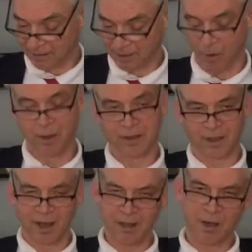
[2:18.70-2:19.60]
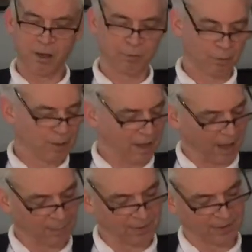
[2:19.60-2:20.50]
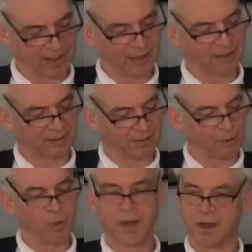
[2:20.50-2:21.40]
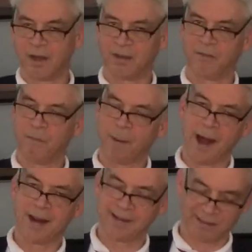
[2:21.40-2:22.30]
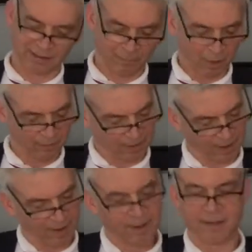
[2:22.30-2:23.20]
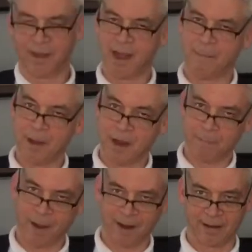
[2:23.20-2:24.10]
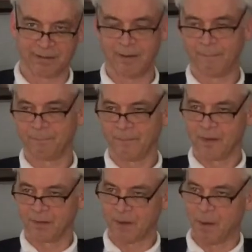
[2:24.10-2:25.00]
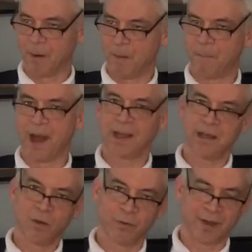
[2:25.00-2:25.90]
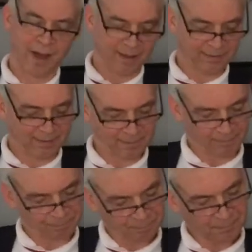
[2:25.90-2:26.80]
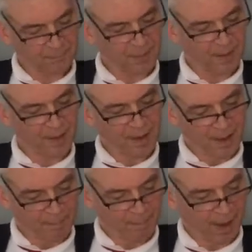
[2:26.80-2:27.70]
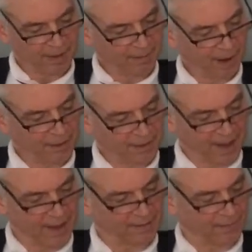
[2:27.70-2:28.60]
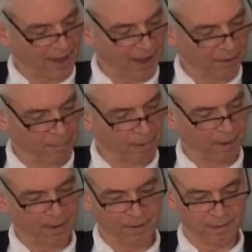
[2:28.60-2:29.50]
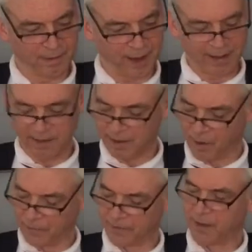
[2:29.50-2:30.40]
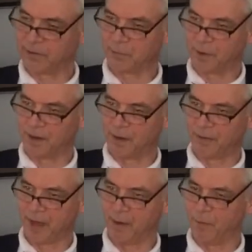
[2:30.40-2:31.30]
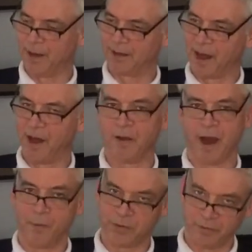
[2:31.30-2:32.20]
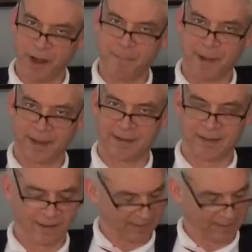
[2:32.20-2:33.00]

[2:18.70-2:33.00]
So you got to go through New Hampshire to get to a different party system over there. They have many parties. So back in the old days, back in around the days of Aaron Burr in 1806, when all that went down, I was around back then, you